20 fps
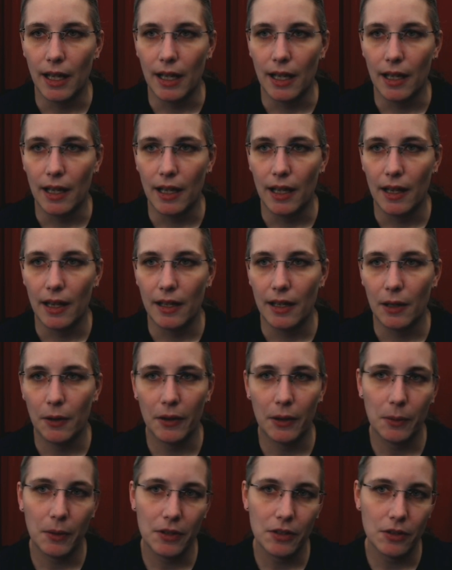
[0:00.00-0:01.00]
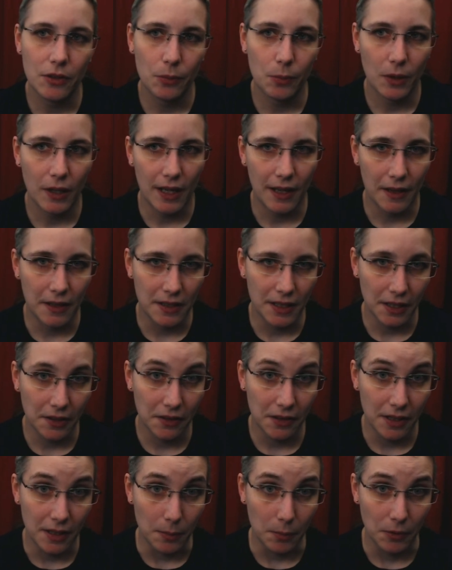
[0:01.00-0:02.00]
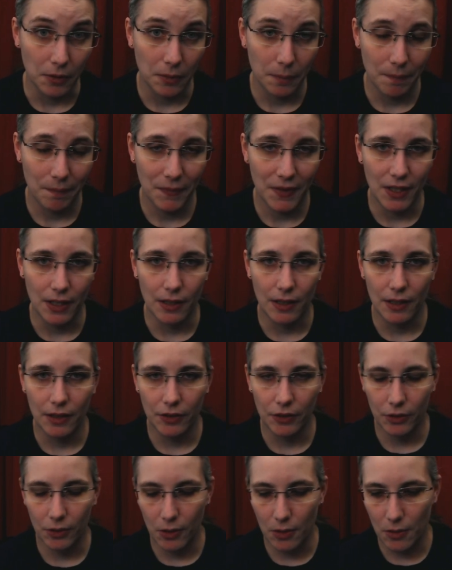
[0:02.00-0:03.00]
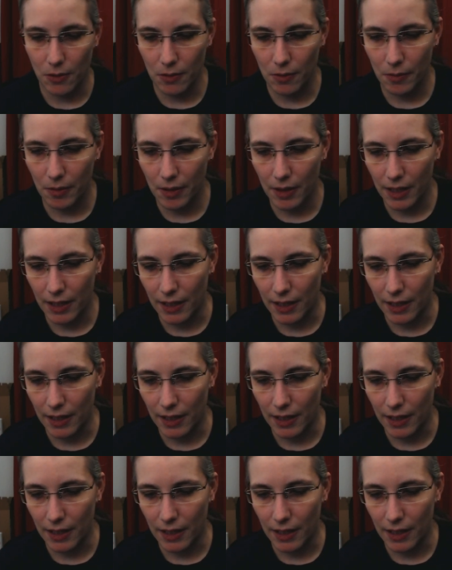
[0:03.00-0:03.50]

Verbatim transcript: uh, now the question is, what are the next steps? Uh, so